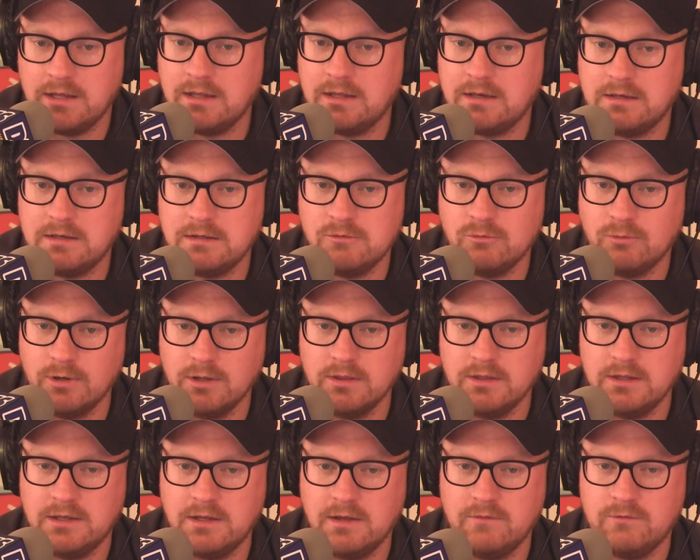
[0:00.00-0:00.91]
It
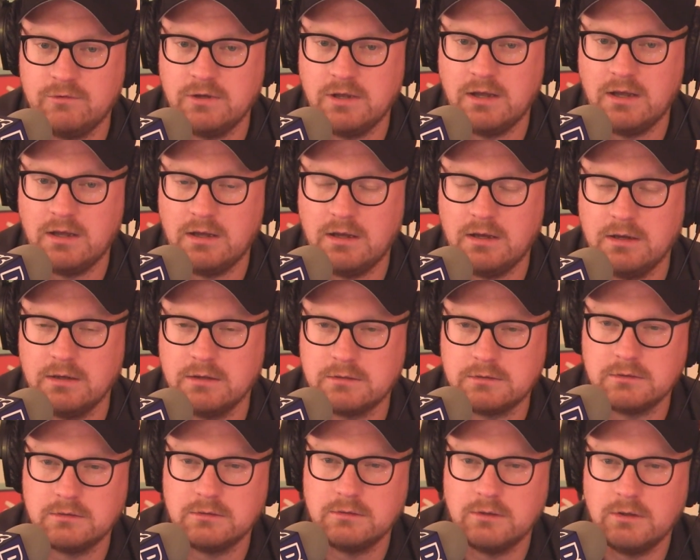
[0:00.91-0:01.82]
really gives you a,
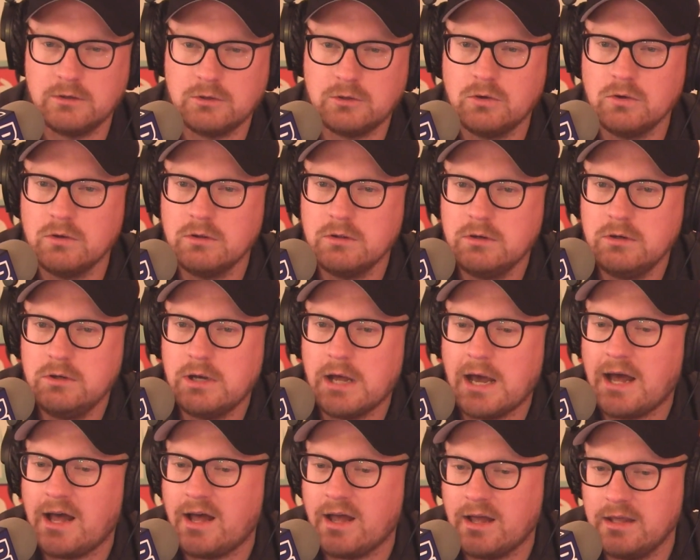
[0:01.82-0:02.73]
a good
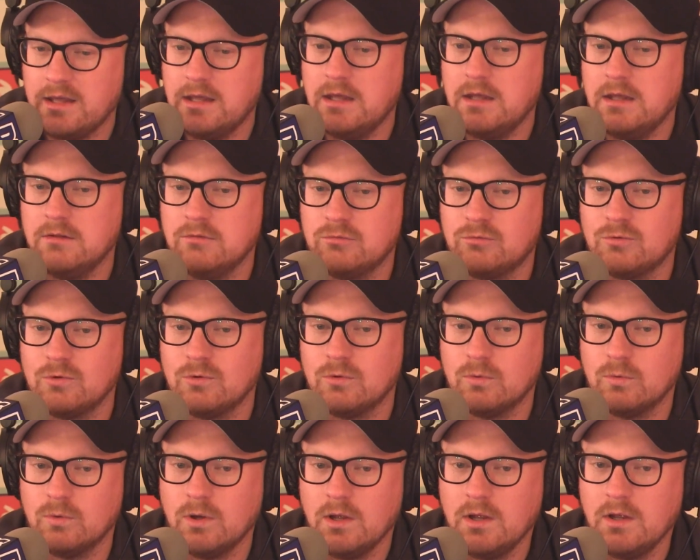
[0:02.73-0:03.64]
eye
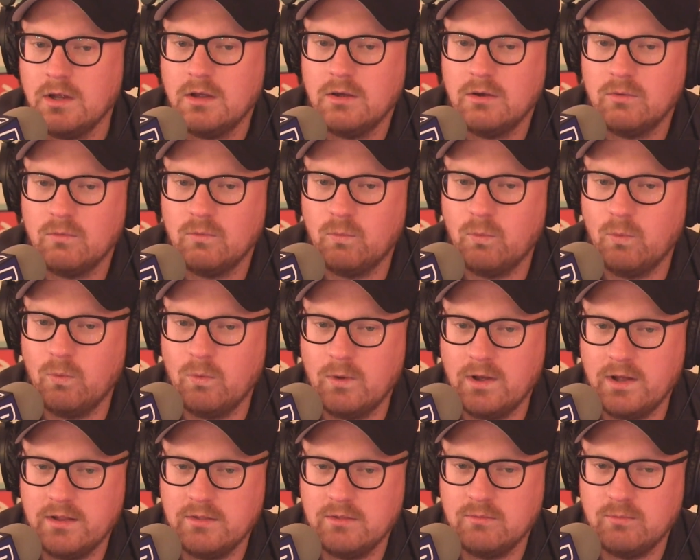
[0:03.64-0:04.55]
into
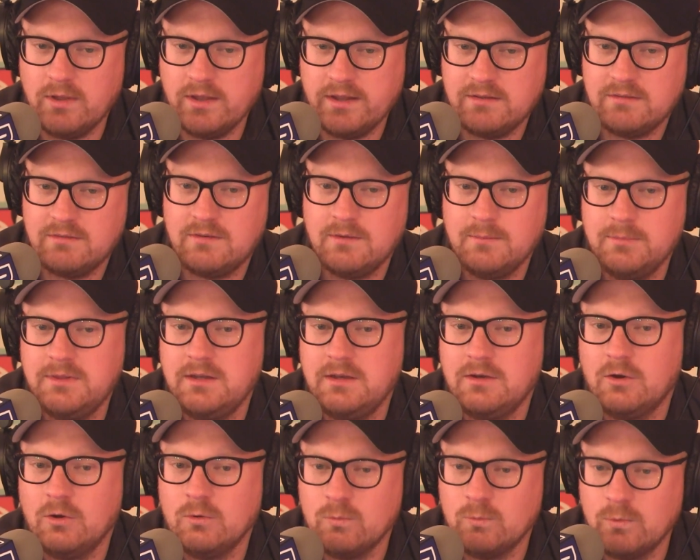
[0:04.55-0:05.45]
like
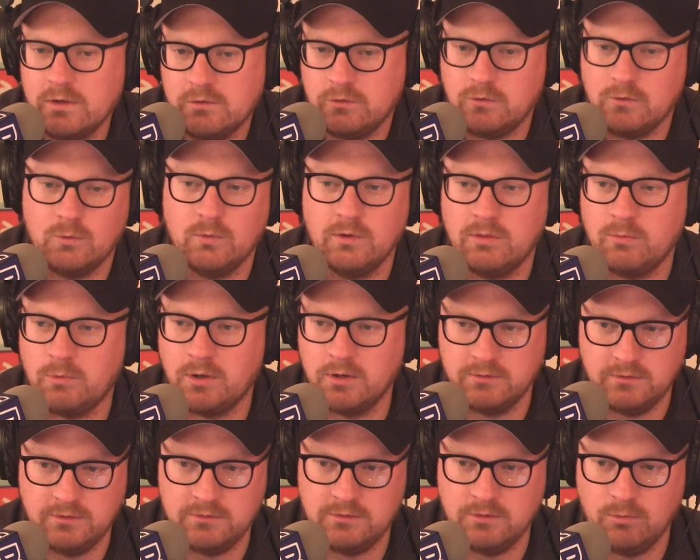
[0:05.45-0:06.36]
something original with
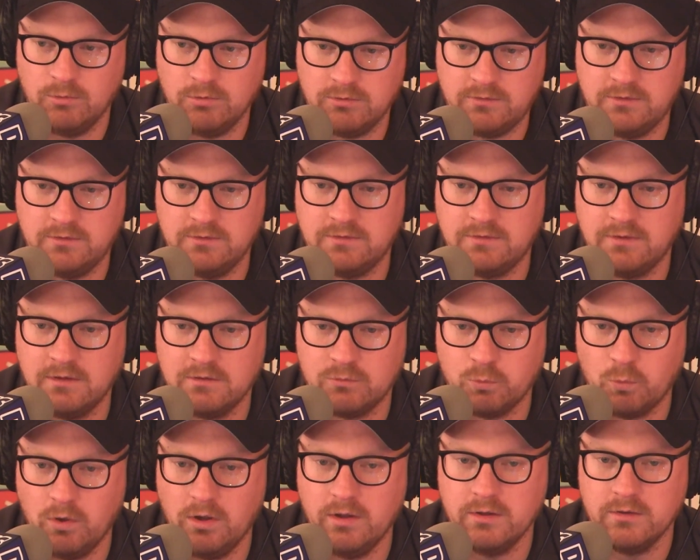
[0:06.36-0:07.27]
Walt Disney World, mm-hmm. since this
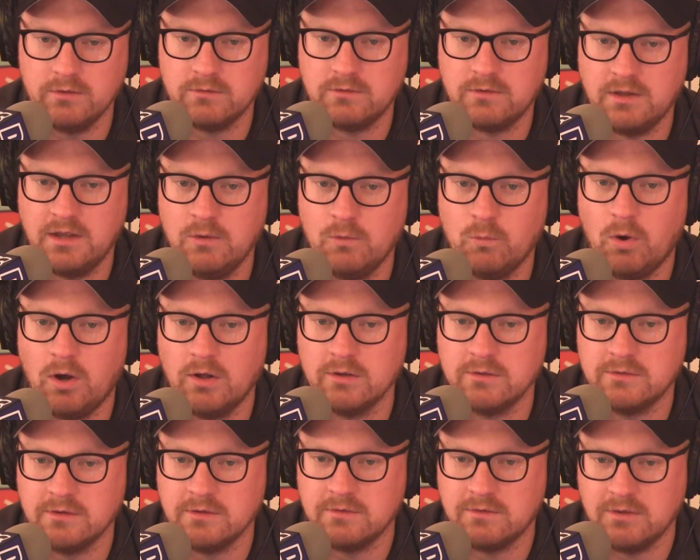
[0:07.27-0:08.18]
was yeah. a
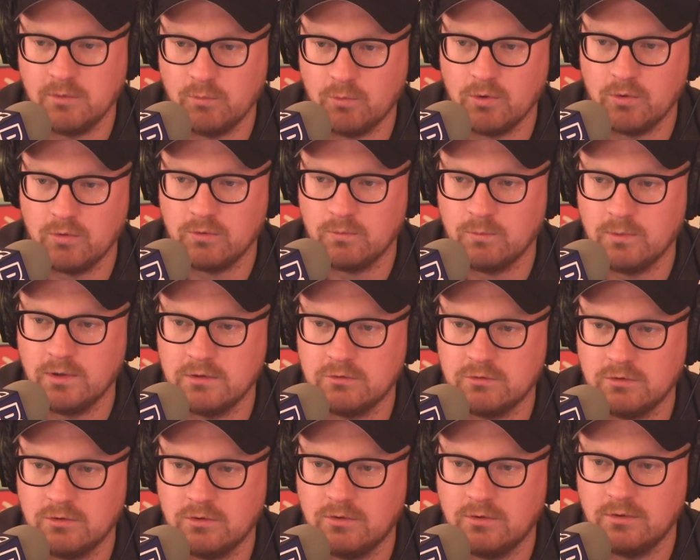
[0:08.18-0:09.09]
Walt Disney World
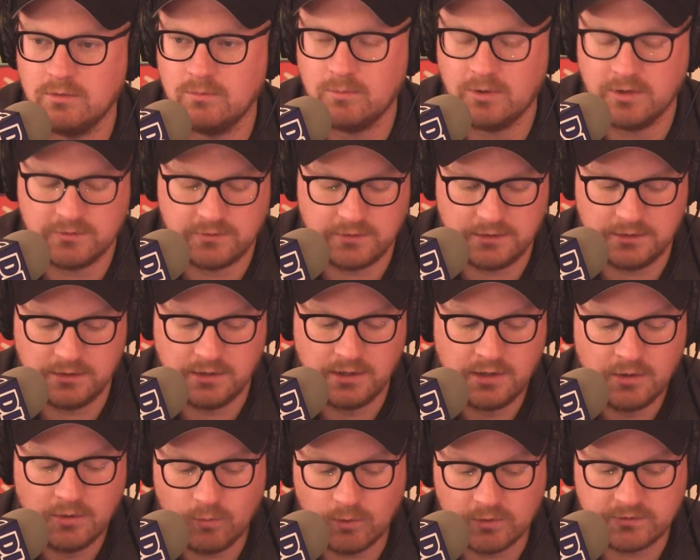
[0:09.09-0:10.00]
original. It wasn't
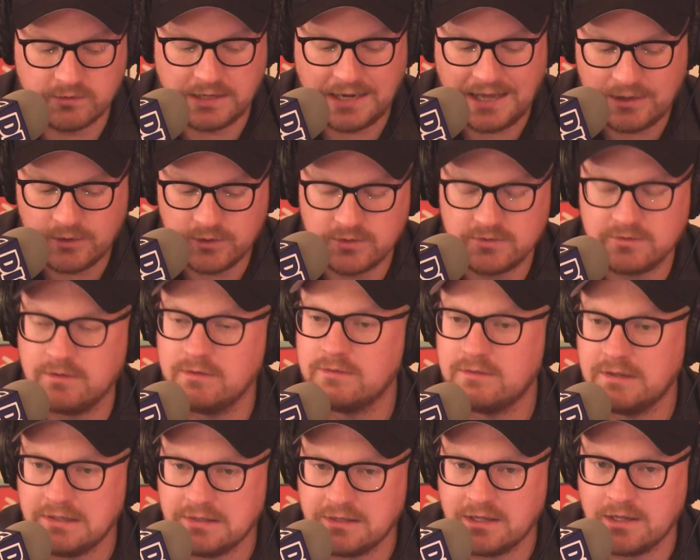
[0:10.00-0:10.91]
wasn't out at
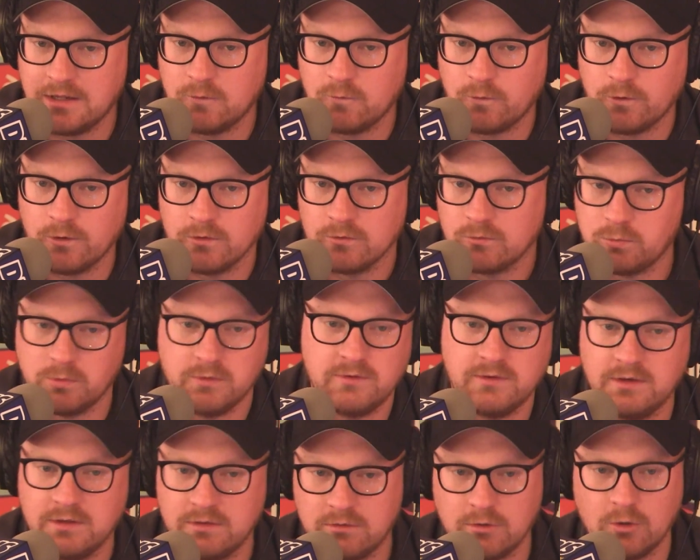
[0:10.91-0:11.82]
Disneyland first,
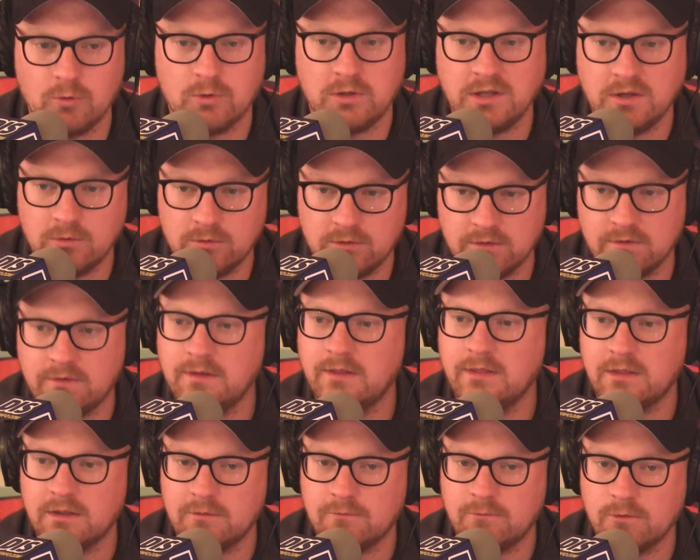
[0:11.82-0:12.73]
wasn't in Tokyo
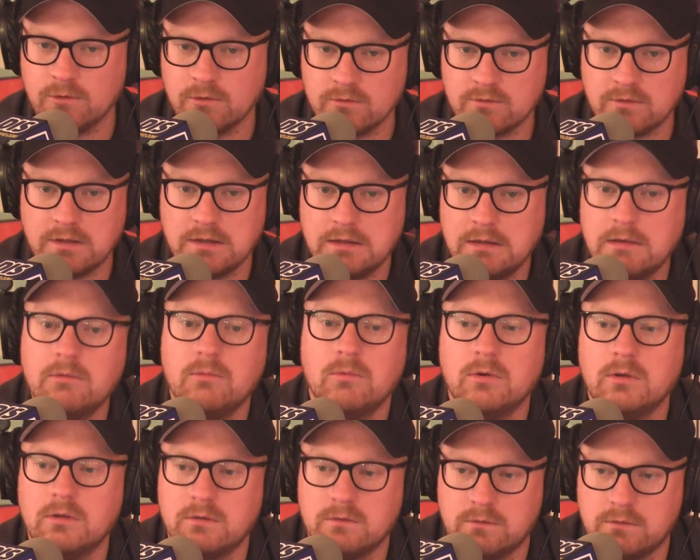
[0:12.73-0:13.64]
Disneyland first. It
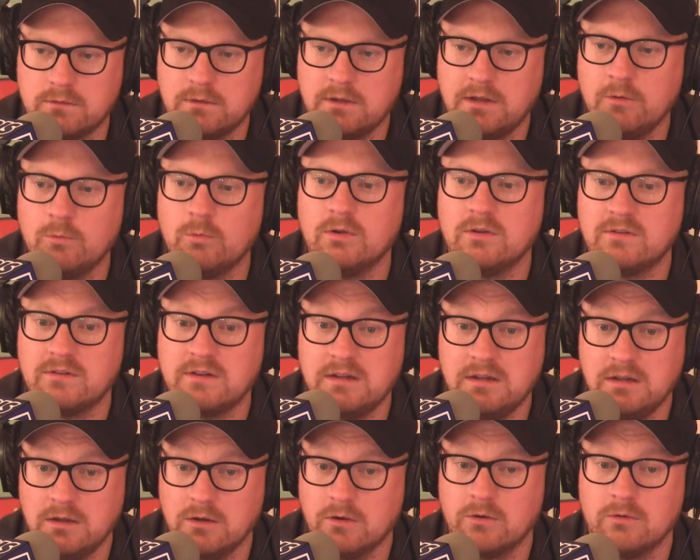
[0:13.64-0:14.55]
was it was
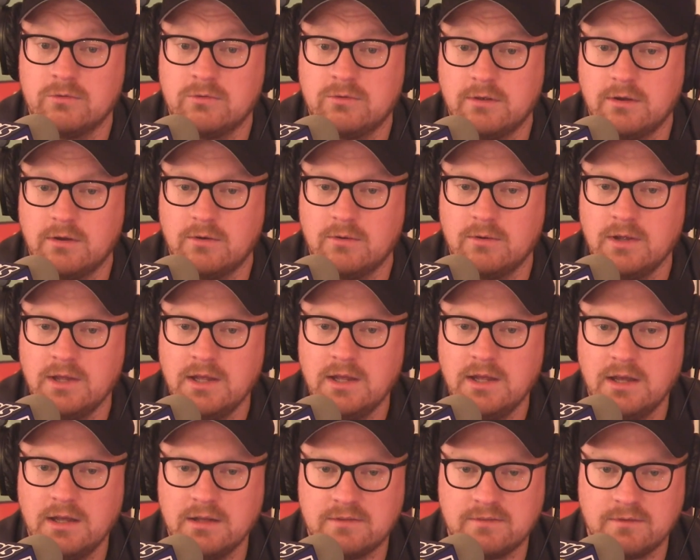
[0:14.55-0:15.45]
here. So mm-hmm.
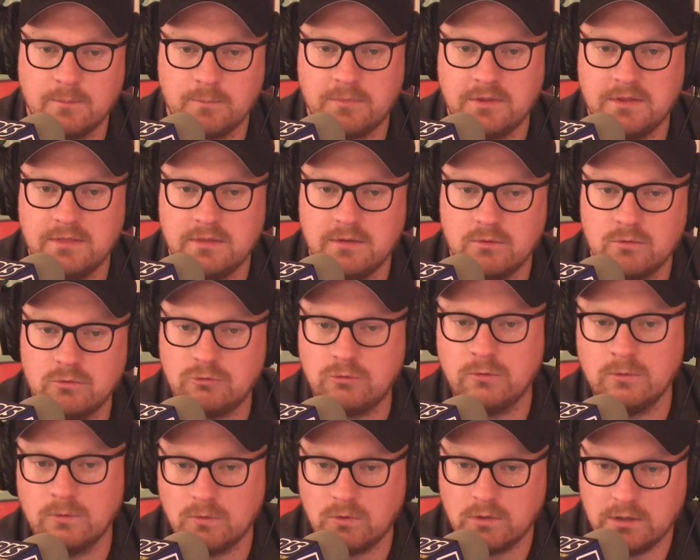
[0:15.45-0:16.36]
it's something that
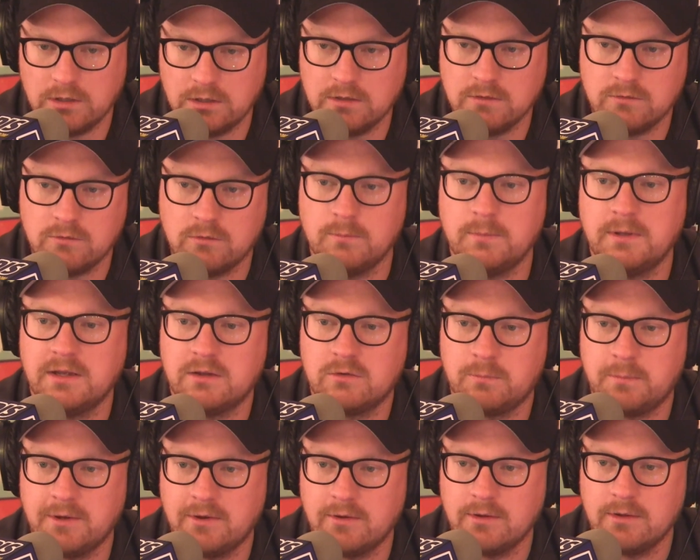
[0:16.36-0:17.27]
truly needs to be
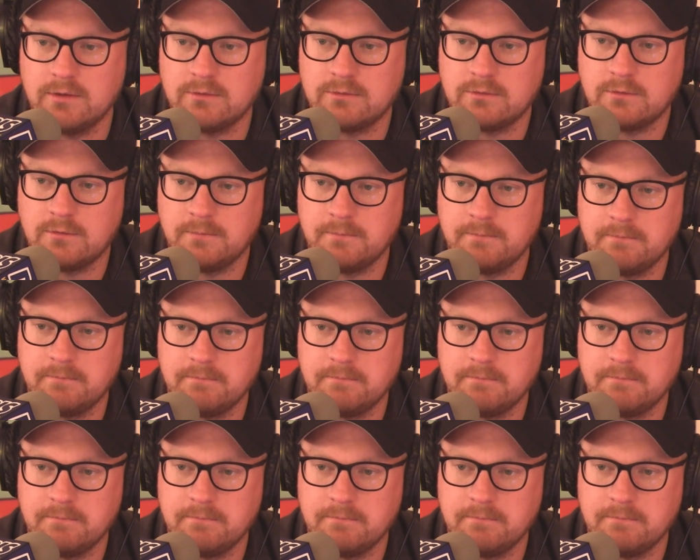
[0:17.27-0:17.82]
experienced.